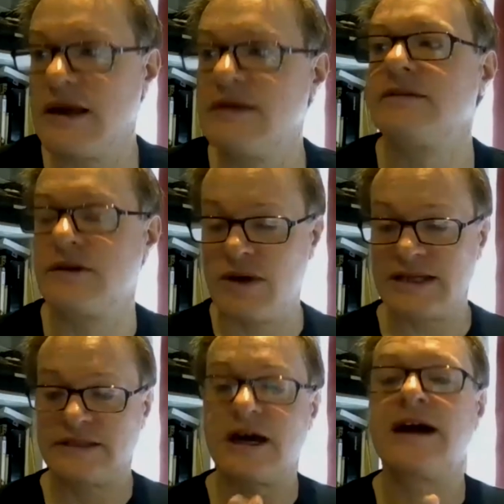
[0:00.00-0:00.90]

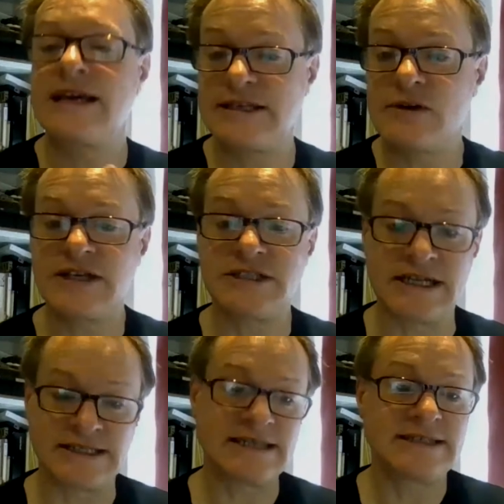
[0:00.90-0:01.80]
I guess the question
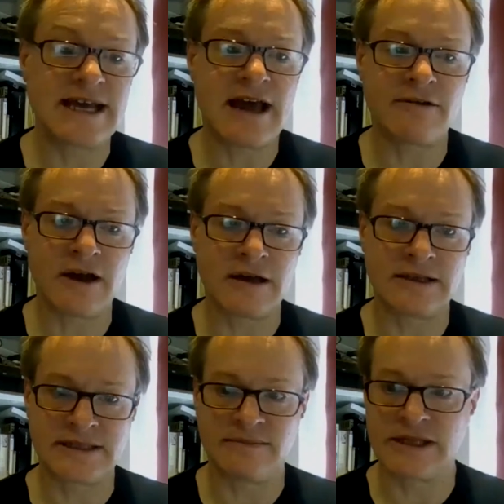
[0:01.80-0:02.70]
is the error
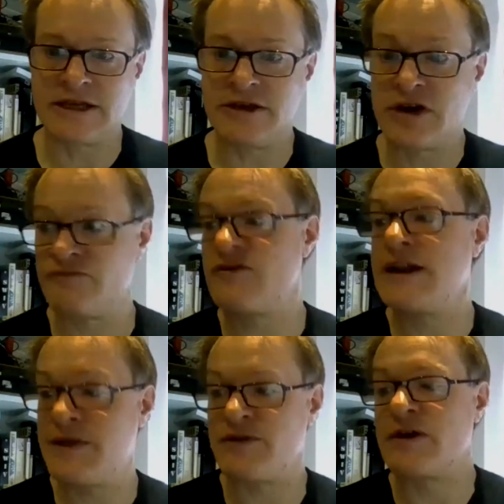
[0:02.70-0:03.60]
something that you can
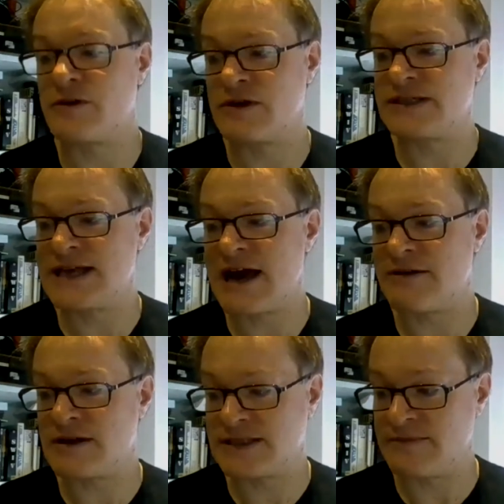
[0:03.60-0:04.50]
read through, or is the
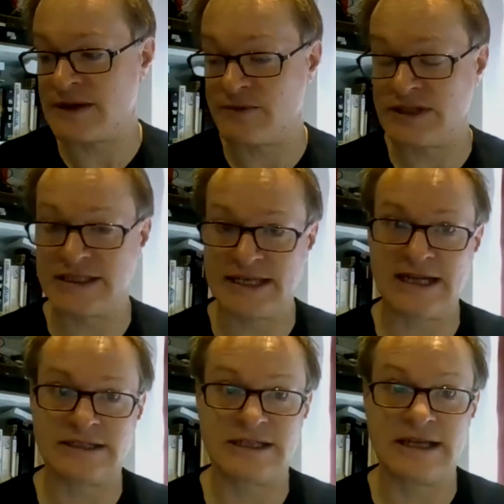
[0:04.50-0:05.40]
error something which is
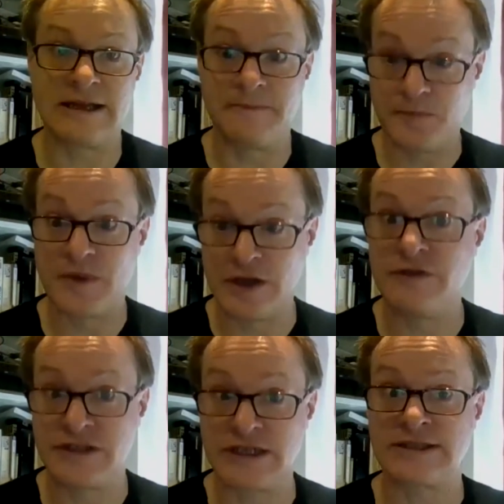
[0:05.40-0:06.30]
actually, you've
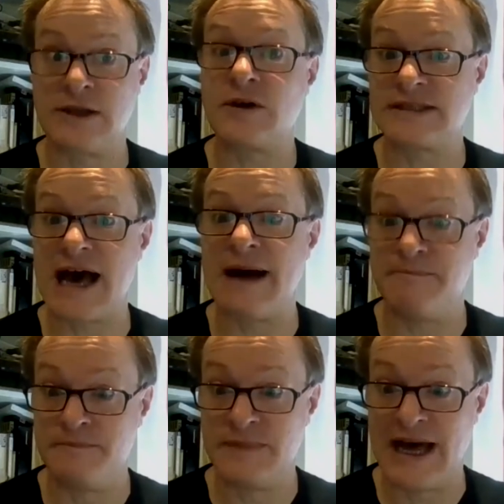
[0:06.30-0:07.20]
just lost that
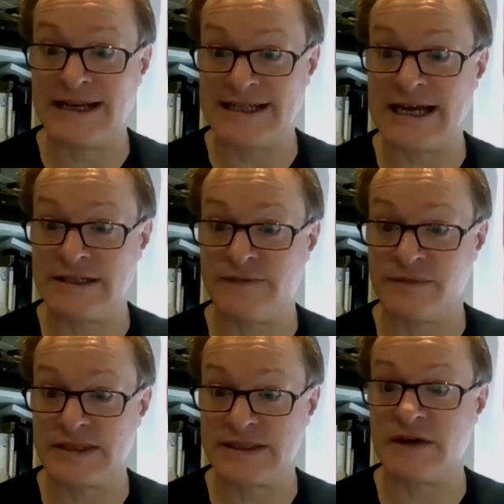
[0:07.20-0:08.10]
data from
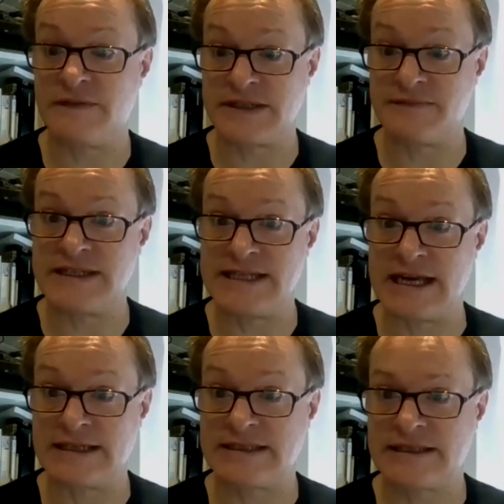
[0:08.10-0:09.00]
the surface of the
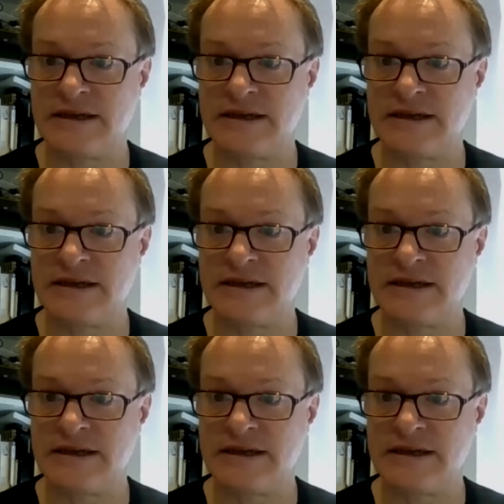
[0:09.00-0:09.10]
disk?